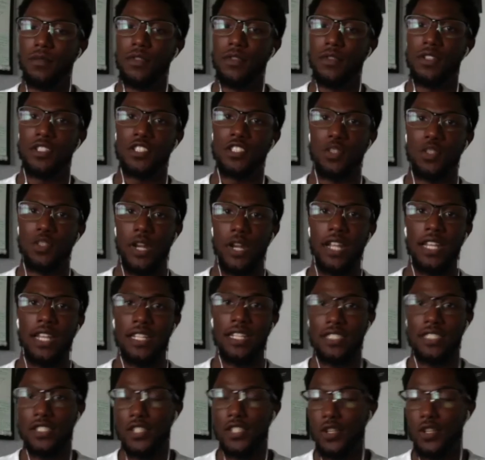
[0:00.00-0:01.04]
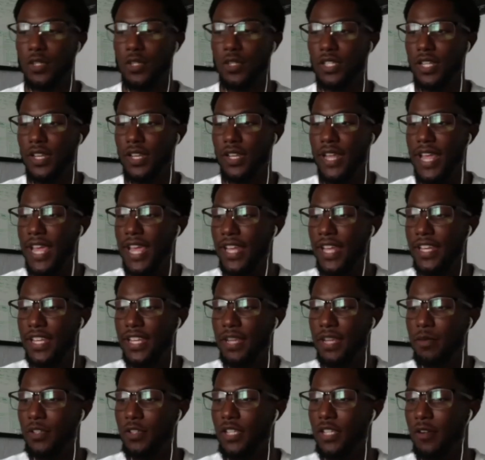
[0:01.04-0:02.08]
So what I like to do within any
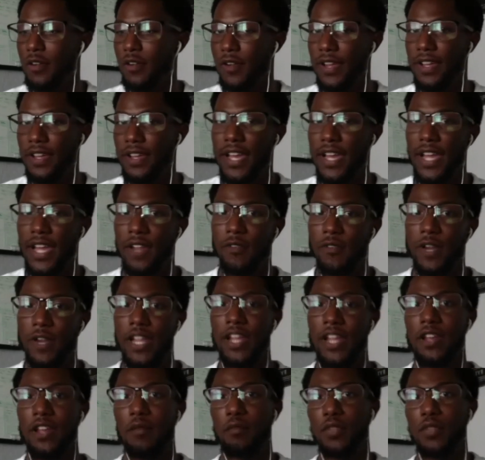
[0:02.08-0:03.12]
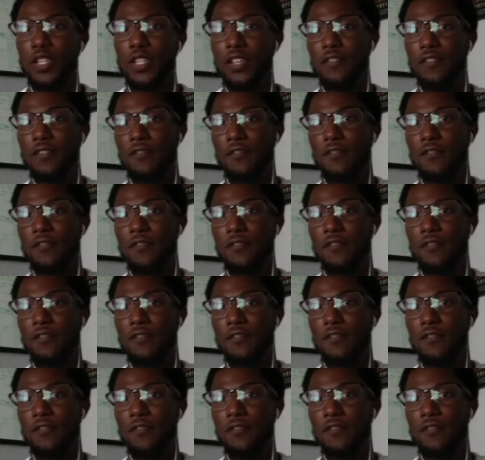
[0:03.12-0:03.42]
email that I write a complete